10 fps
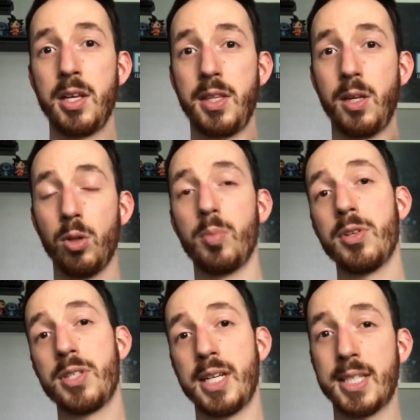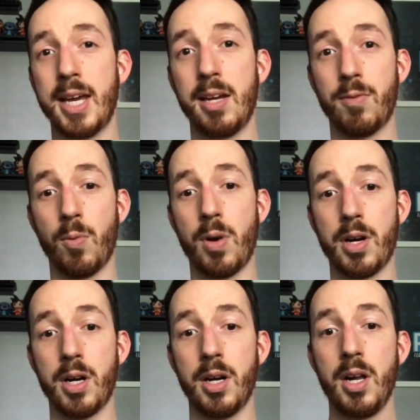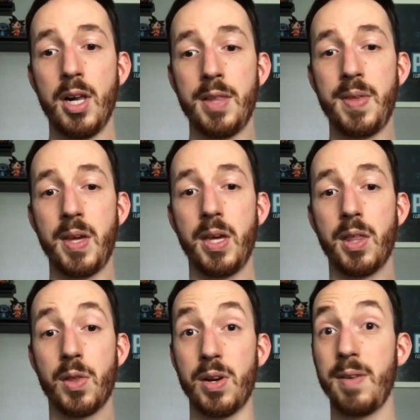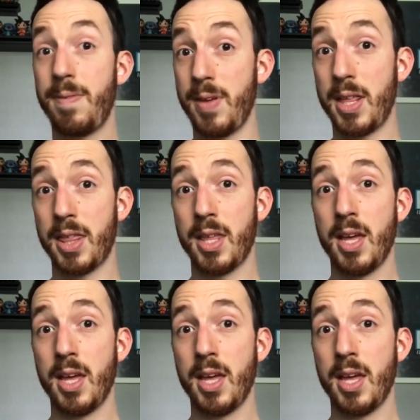the Global 6K for water, the 35th